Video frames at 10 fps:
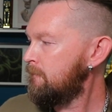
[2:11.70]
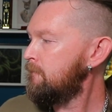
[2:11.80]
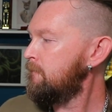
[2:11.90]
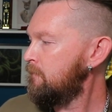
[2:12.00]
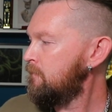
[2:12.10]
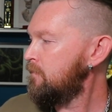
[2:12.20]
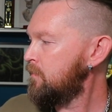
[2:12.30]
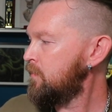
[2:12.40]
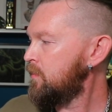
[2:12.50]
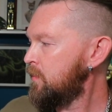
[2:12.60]

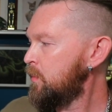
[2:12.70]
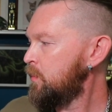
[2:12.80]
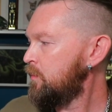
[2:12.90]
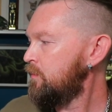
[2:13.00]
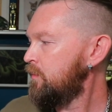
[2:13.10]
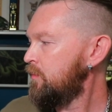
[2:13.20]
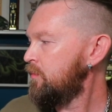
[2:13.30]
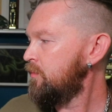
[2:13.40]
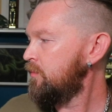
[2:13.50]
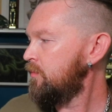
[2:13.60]

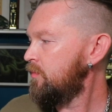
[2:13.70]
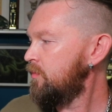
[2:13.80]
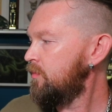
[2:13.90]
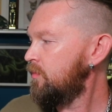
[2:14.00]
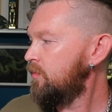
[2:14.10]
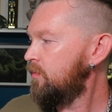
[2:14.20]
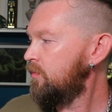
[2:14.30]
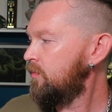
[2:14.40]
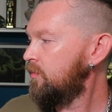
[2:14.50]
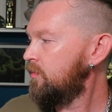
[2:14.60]

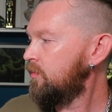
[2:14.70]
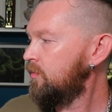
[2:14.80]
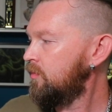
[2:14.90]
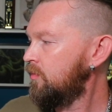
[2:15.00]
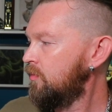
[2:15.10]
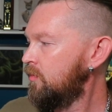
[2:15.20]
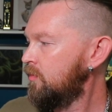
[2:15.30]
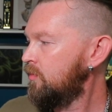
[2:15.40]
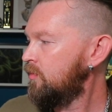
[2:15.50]
The person shown says nothing.